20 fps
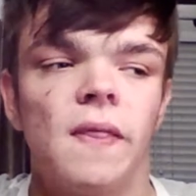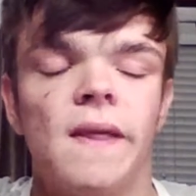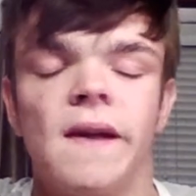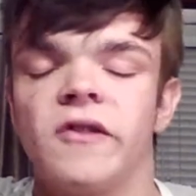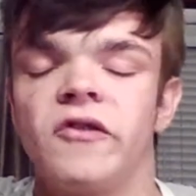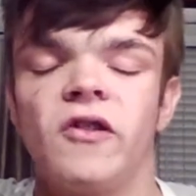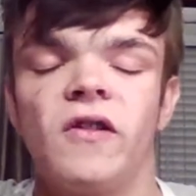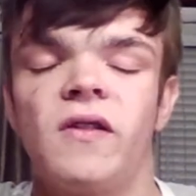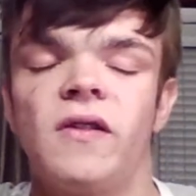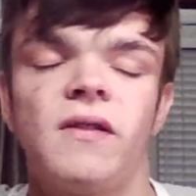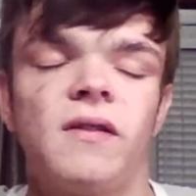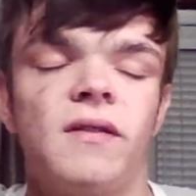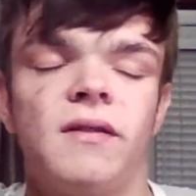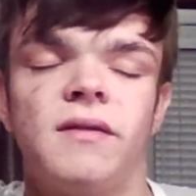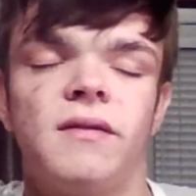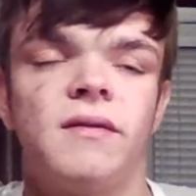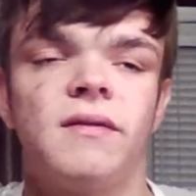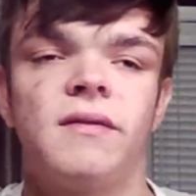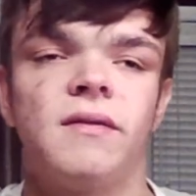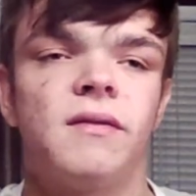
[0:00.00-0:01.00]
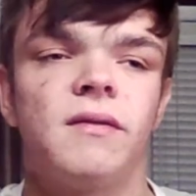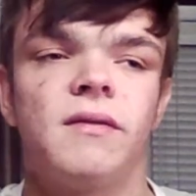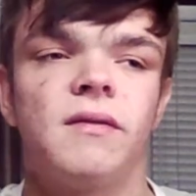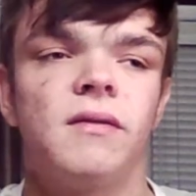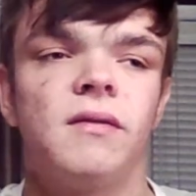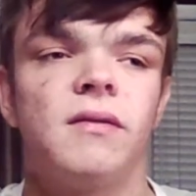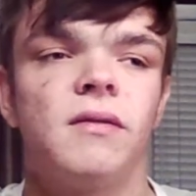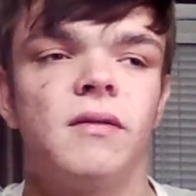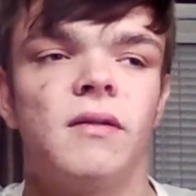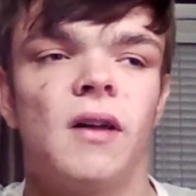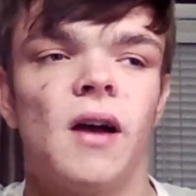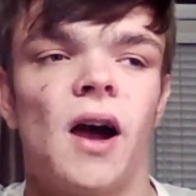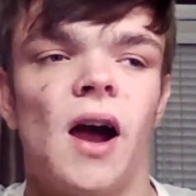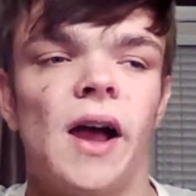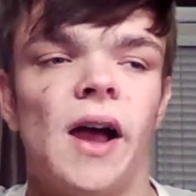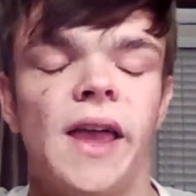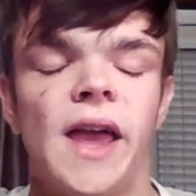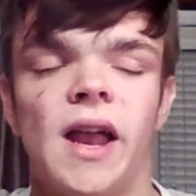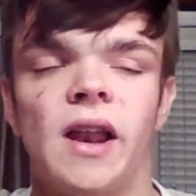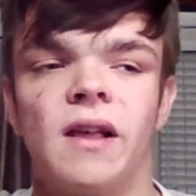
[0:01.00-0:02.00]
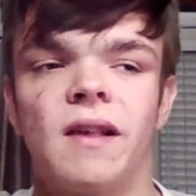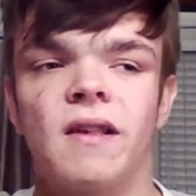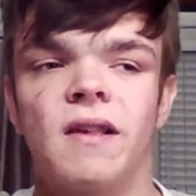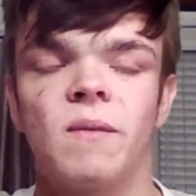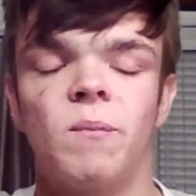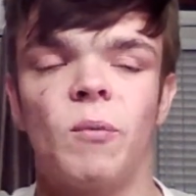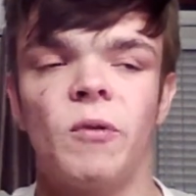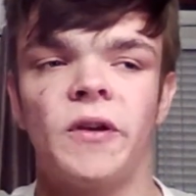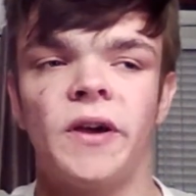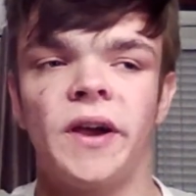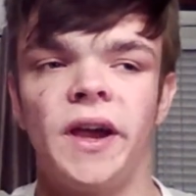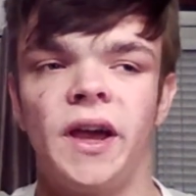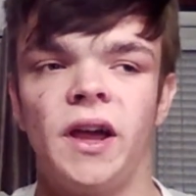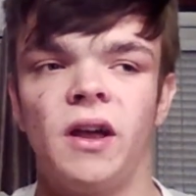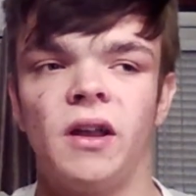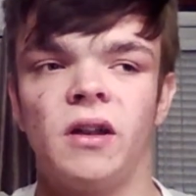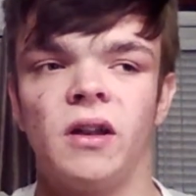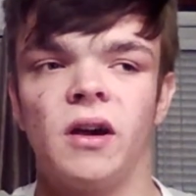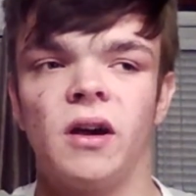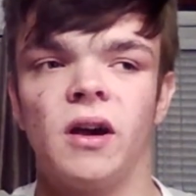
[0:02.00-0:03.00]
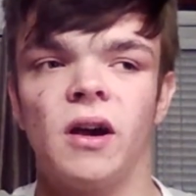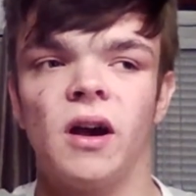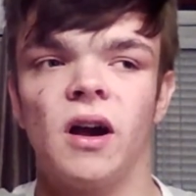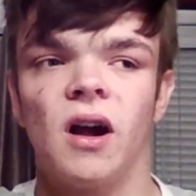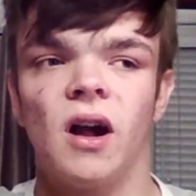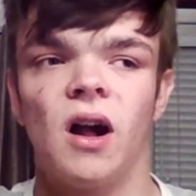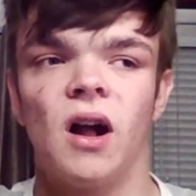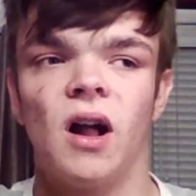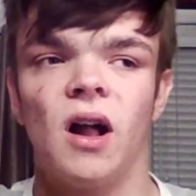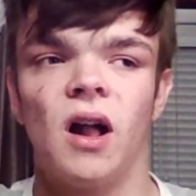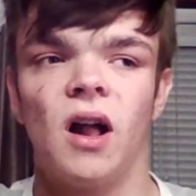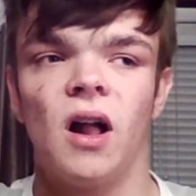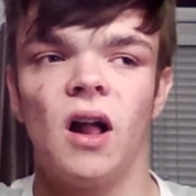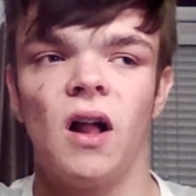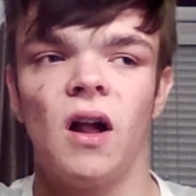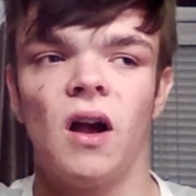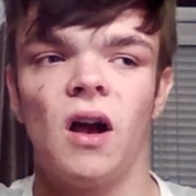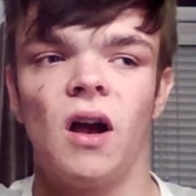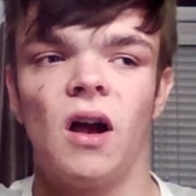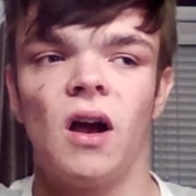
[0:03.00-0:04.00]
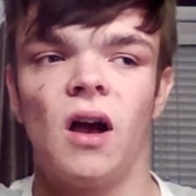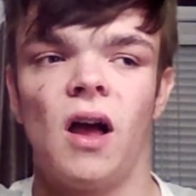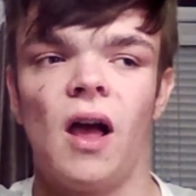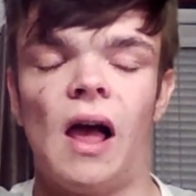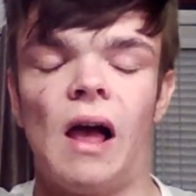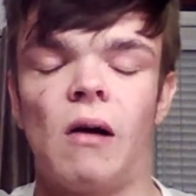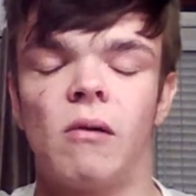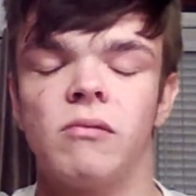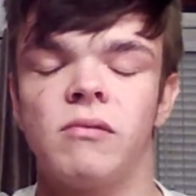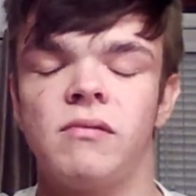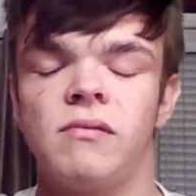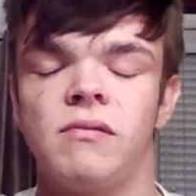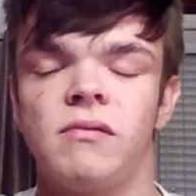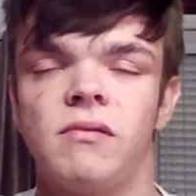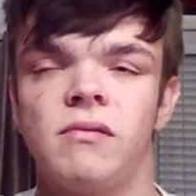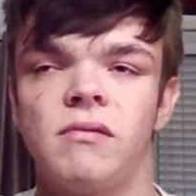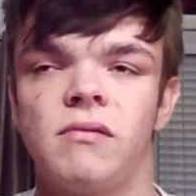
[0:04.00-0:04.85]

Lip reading: they're just. I can't explain how